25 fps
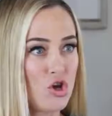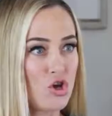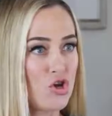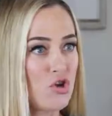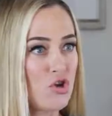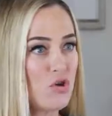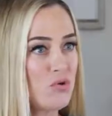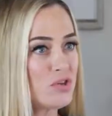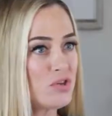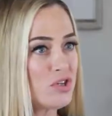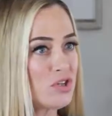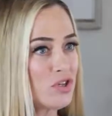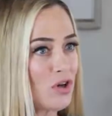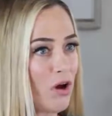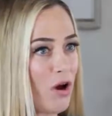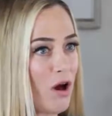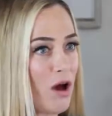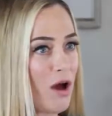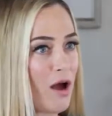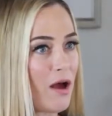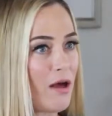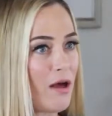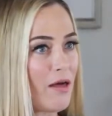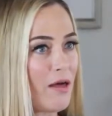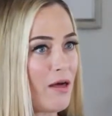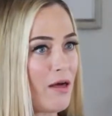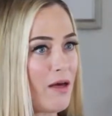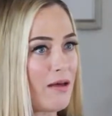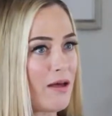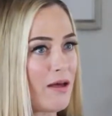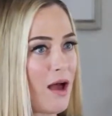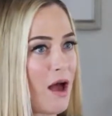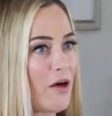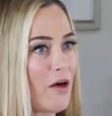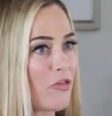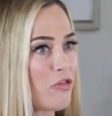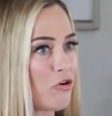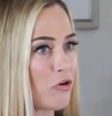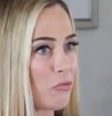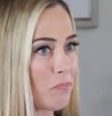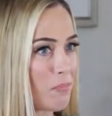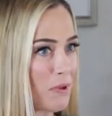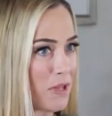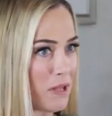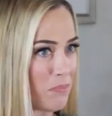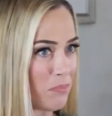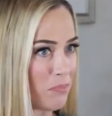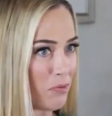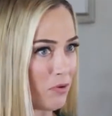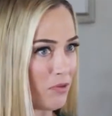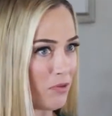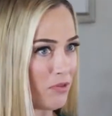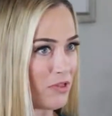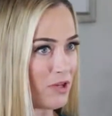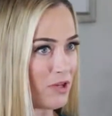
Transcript: you saw other people